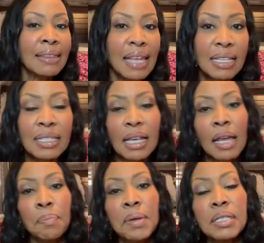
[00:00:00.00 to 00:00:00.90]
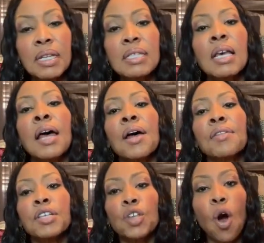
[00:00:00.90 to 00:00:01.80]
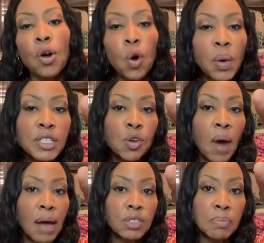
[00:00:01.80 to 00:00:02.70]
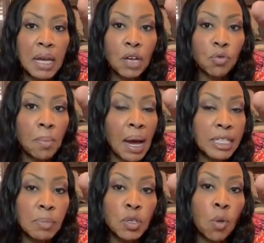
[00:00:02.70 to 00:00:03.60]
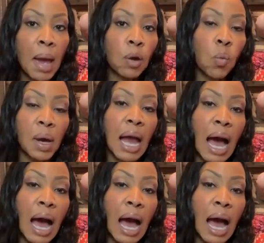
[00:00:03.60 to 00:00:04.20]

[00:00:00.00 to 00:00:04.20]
this in business. This card always grounds me and reminds me no matter what,